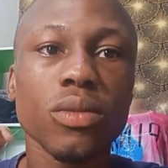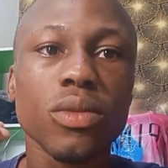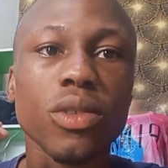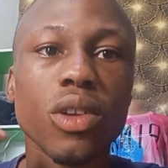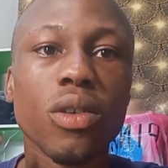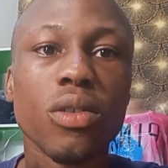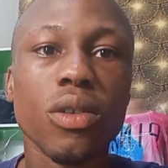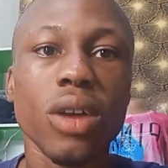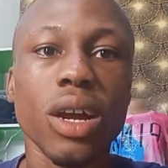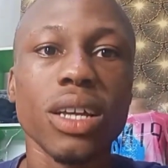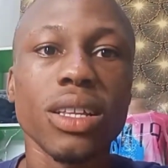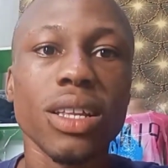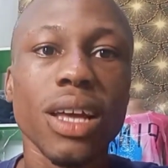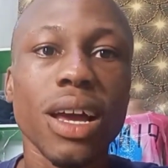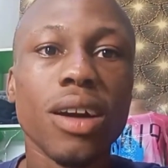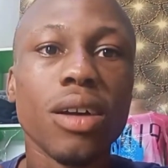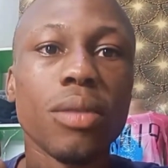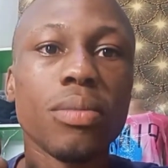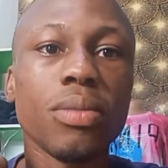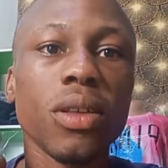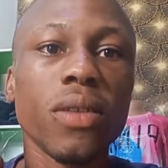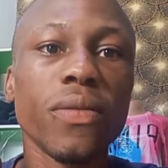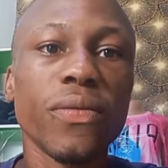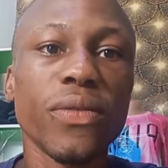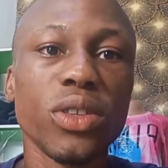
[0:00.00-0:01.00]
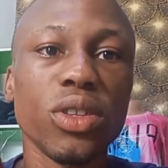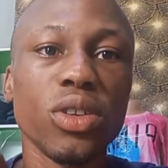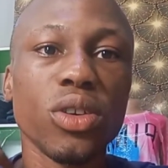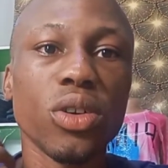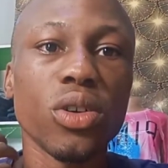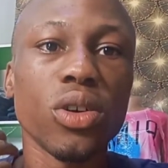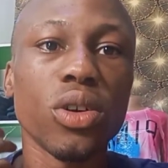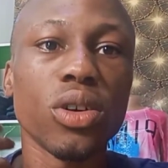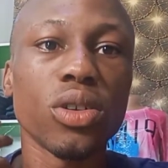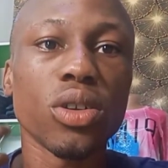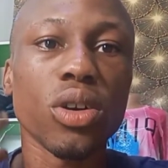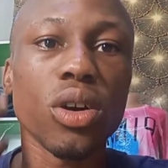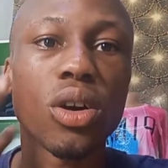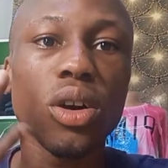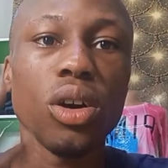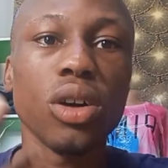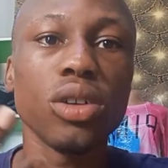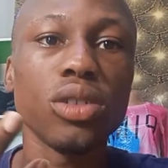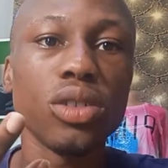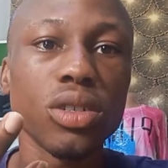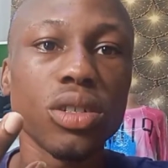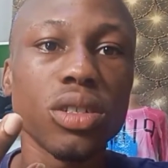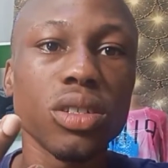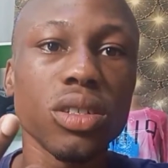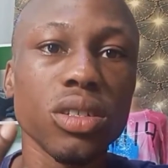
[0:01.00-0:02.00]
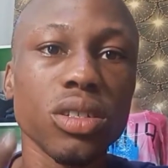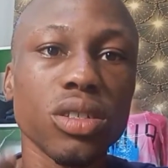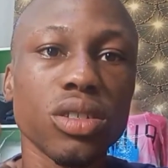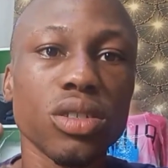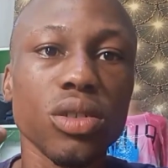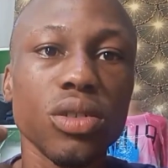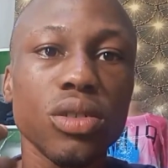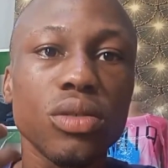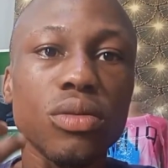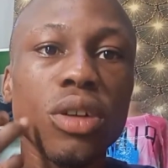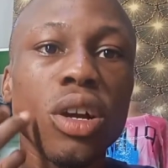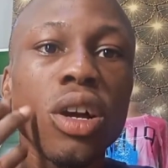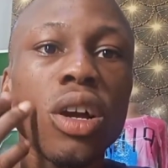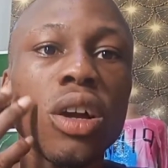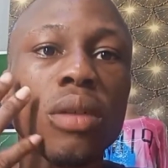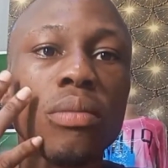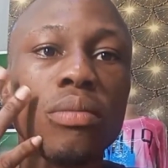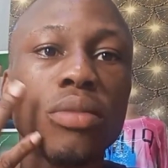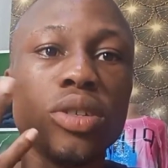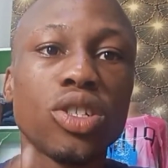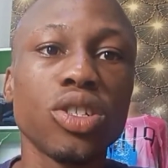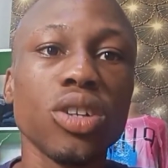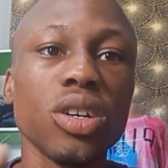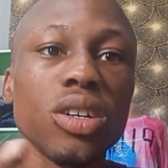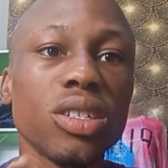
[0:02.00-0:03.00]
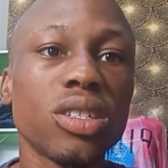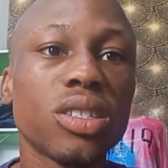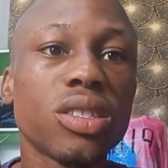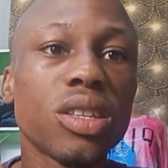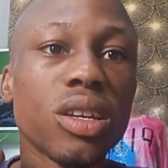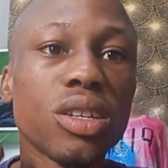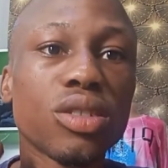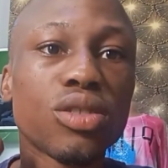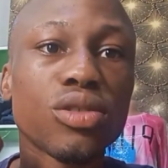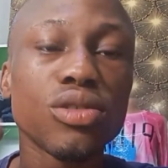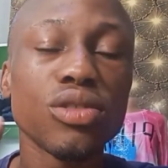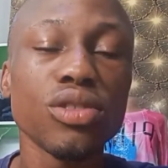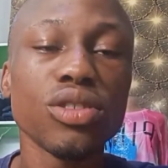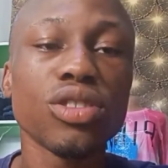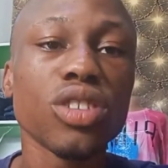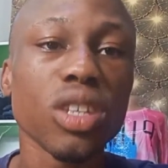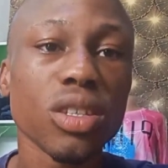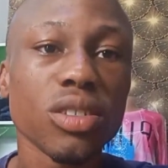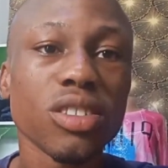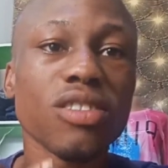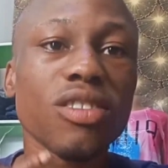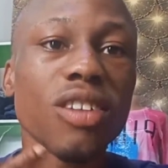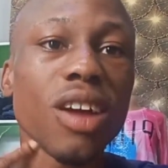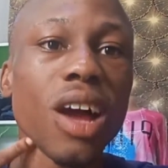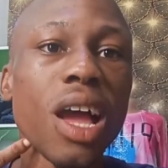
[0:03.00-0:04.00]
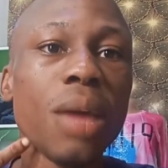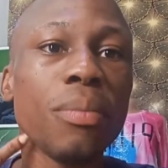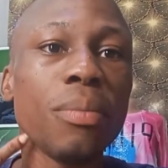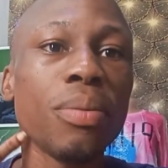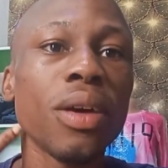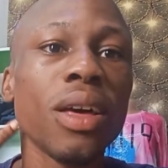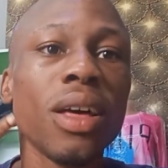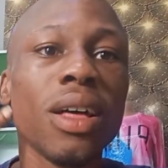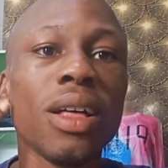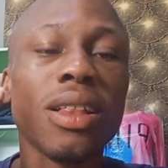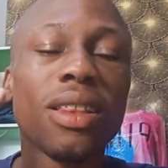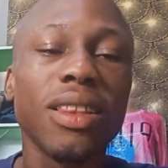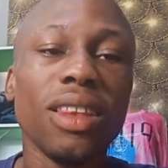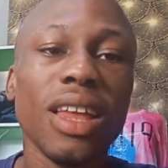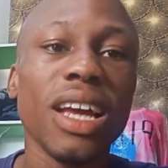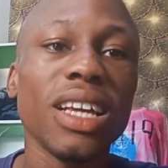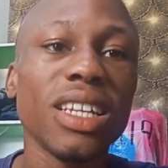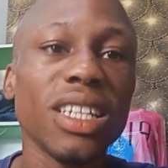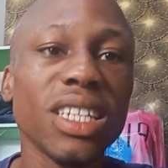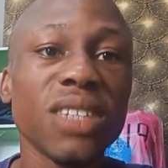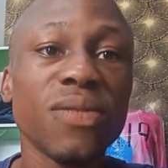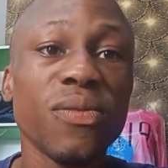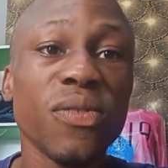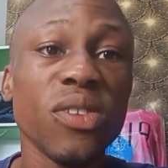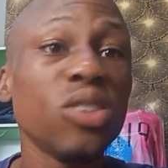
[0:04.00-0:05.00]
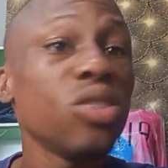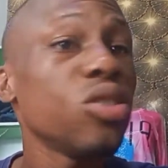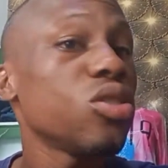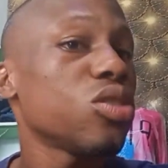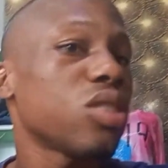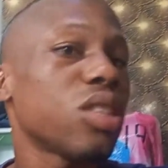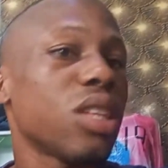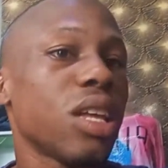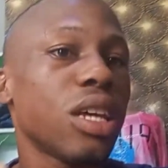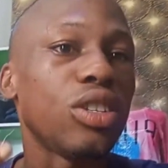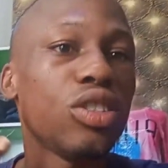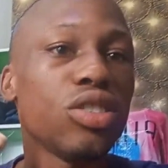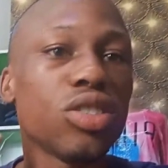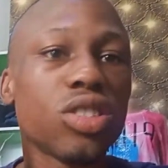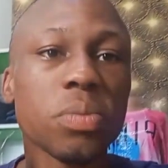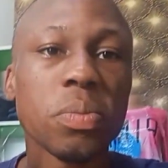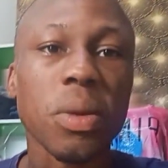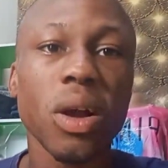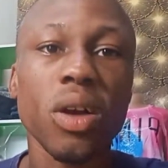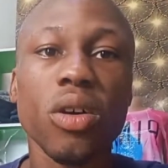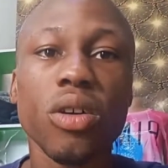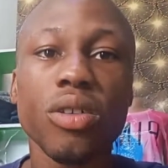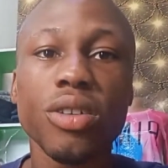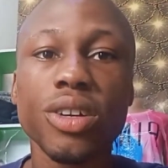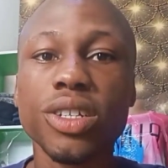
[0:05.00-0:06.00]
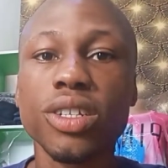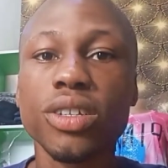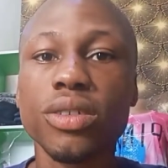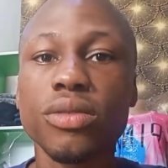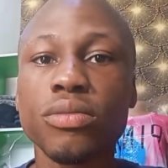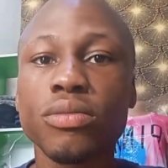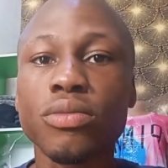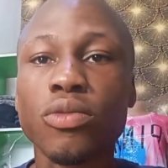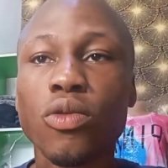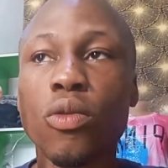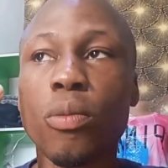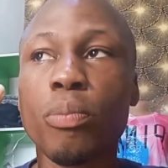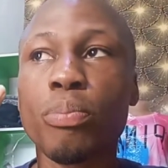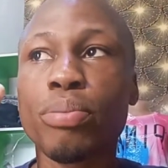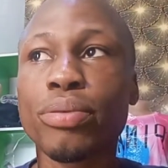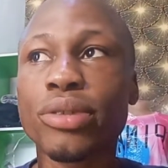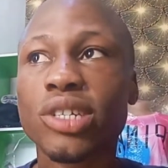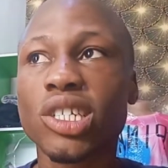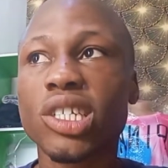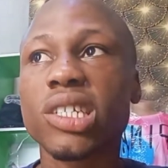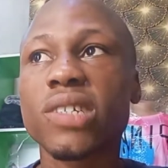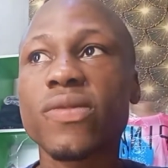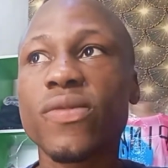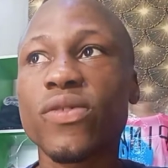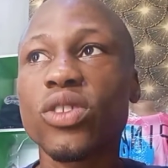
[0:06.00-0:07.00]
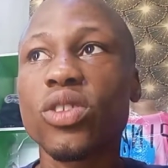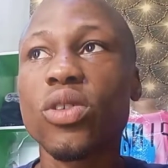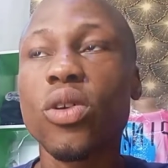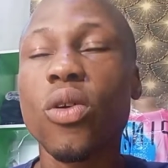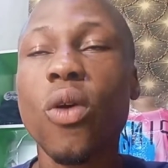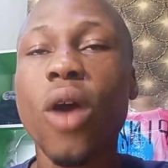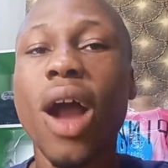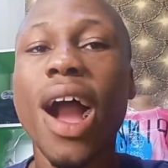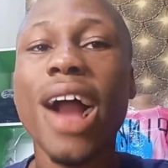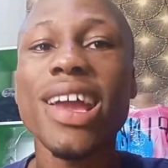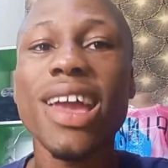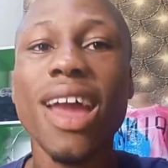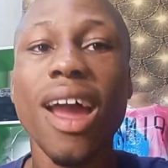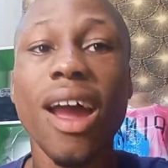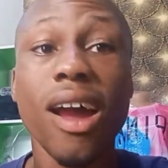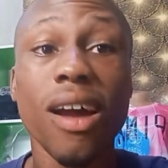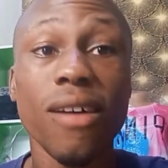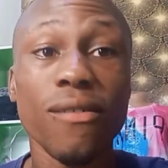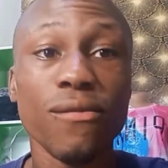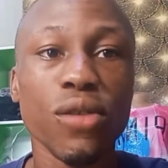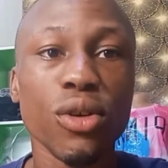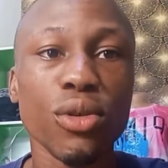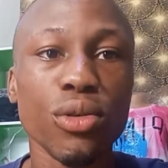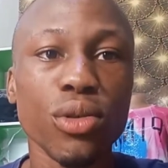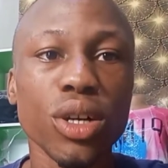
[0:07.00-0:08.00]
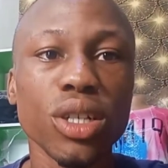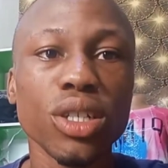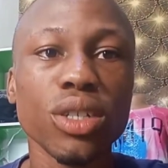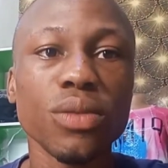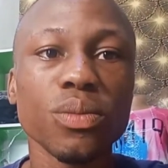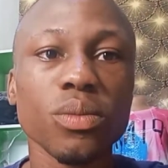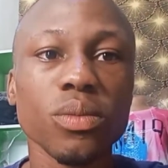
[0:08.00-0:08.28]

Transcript: All right. I upload video on all those things. So be sure you stay tuned, subscribe, like this video so that YouTube algorithm will push this video higher and forward